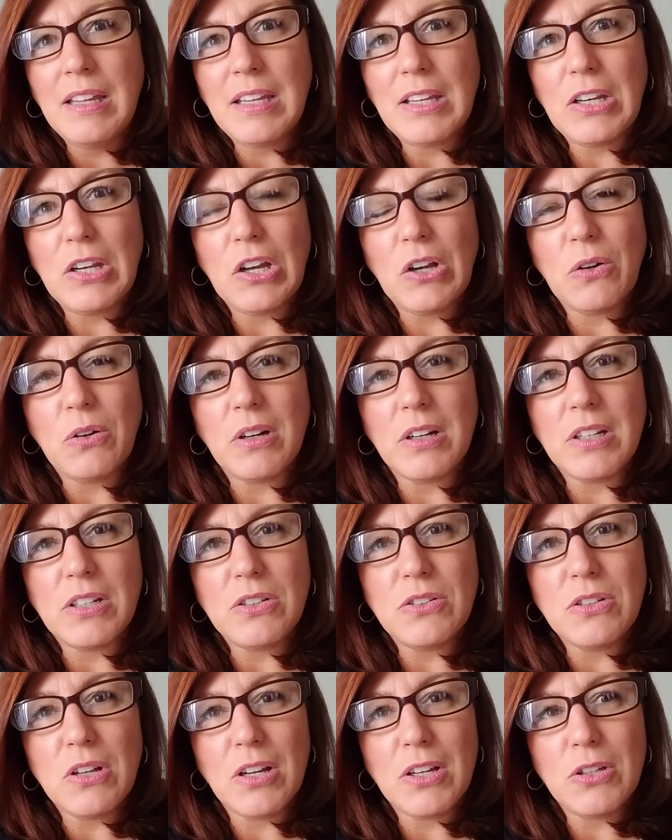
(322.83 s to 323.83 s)
You know, are
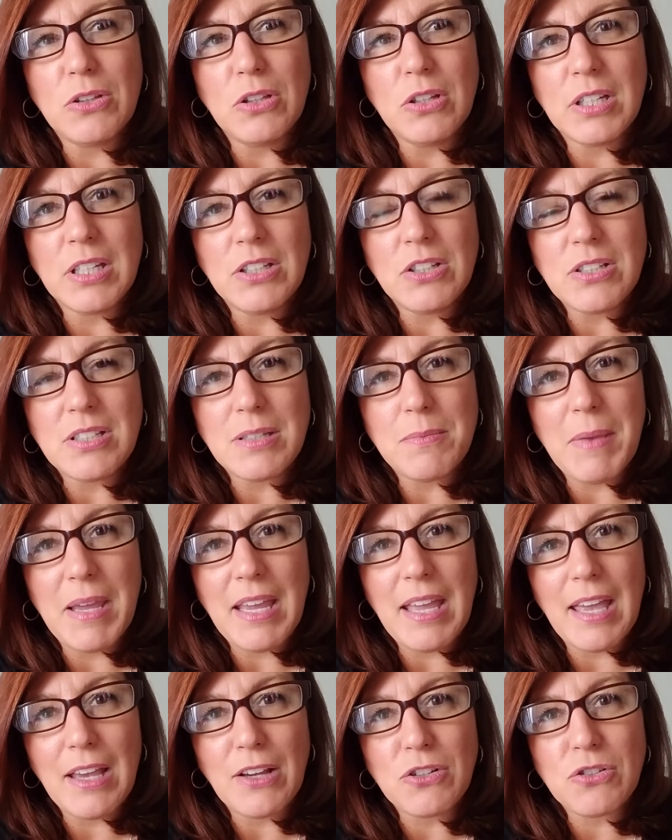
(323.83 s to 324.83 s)
you looking just to
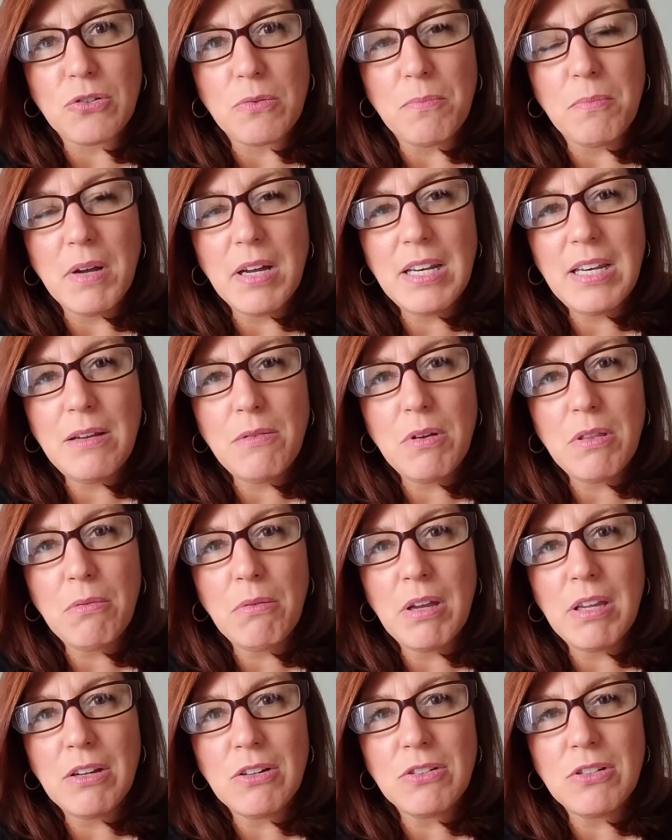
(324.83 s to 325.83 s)
make extra money with
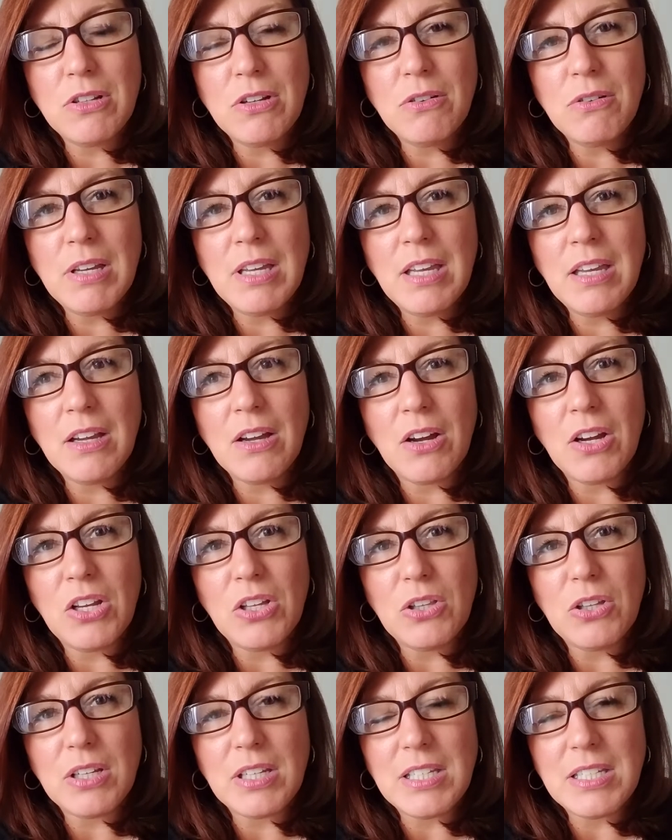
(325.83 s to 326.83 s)
what you're doing? Are
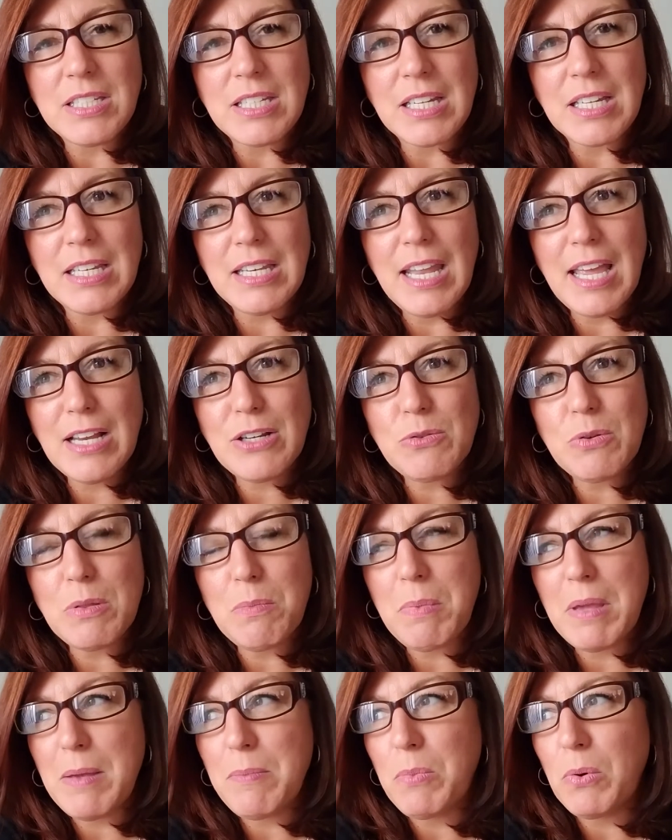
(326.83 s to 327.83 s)
you looking to connect
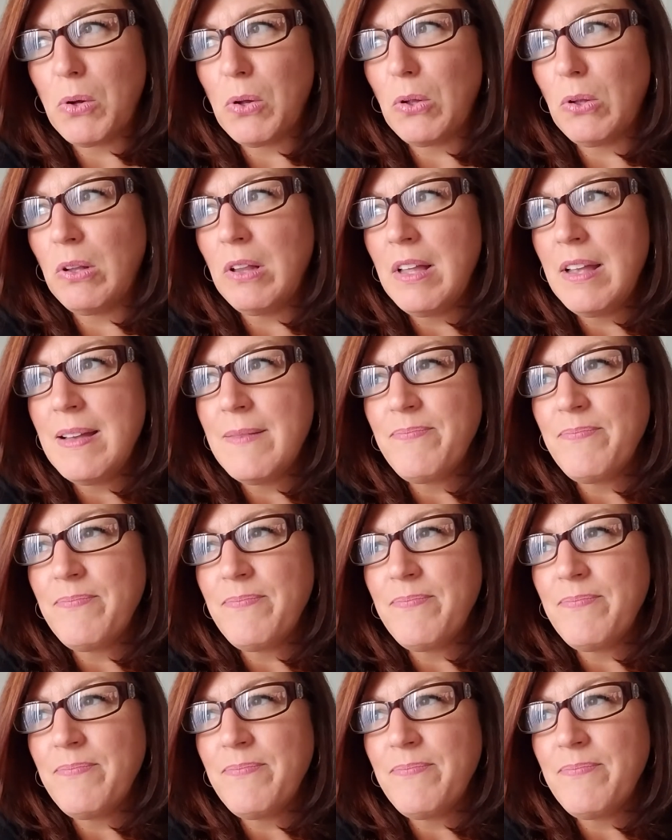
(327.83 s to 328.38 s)
with people?